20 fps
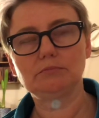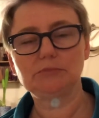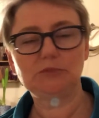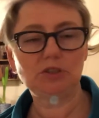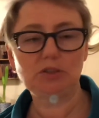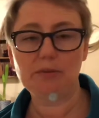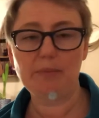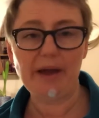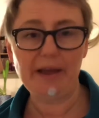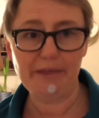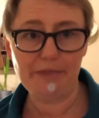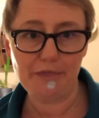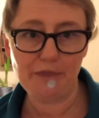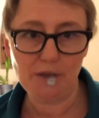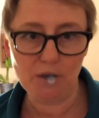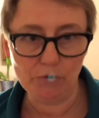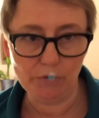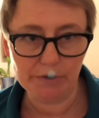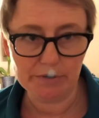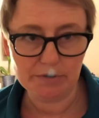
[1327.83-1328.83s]
These are my
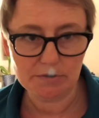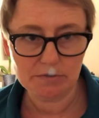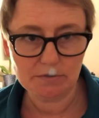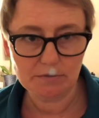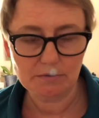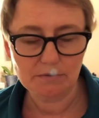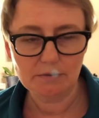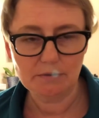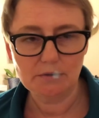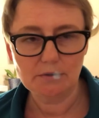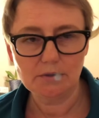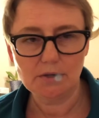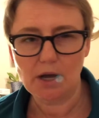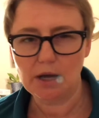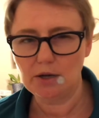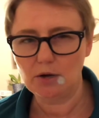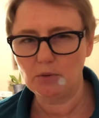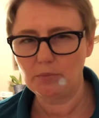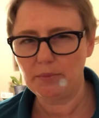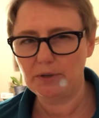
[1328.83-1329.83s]
theories.
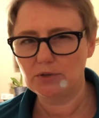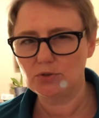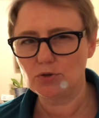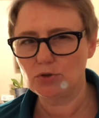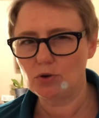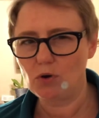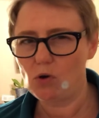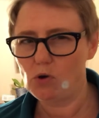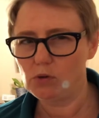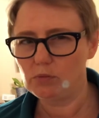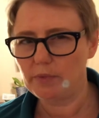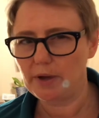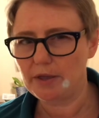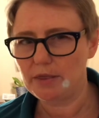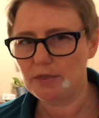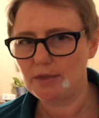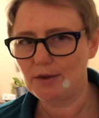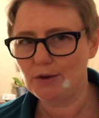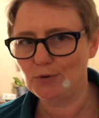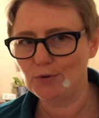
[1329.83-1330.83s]
I don't mention all my
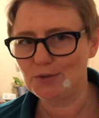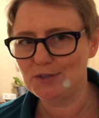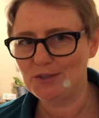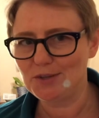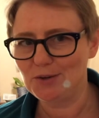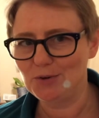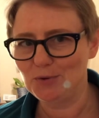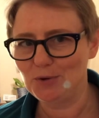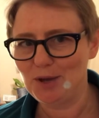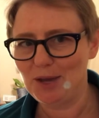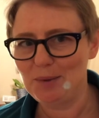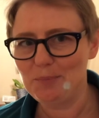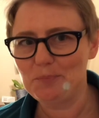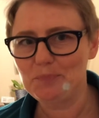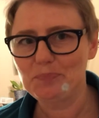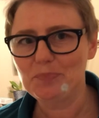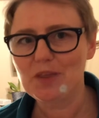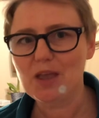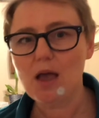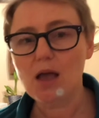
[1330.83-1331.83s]
theories here, okay?
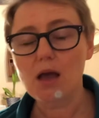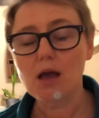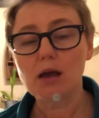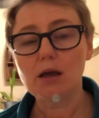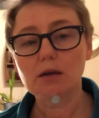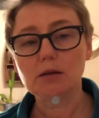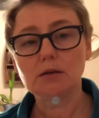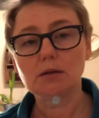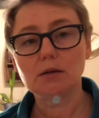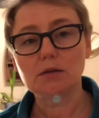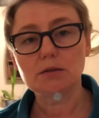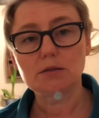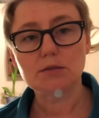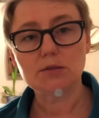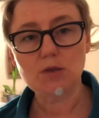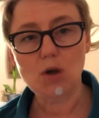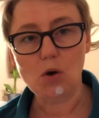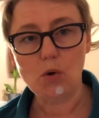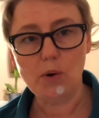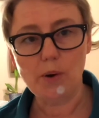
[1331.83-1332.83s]

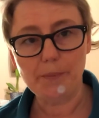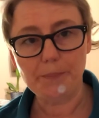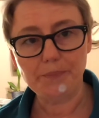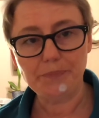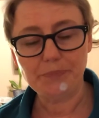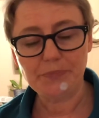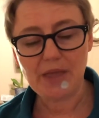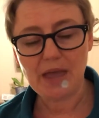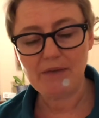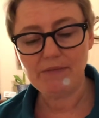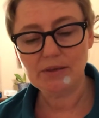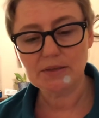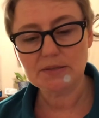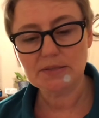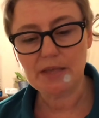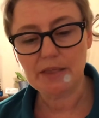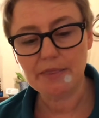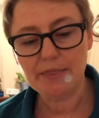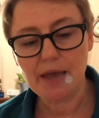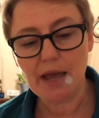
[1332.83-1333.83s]
So, having
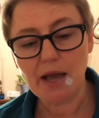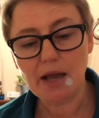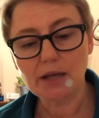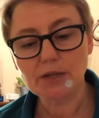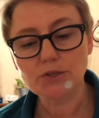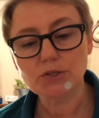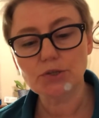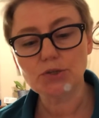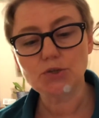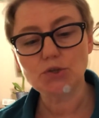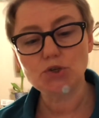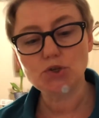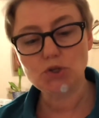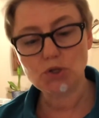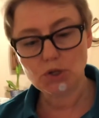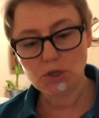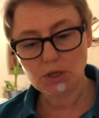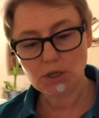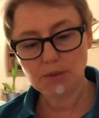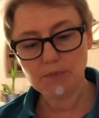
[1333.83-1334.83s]
said that,
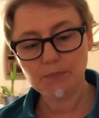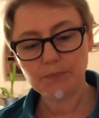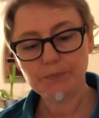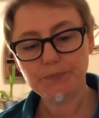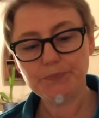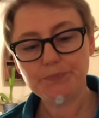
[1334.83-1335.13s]
she,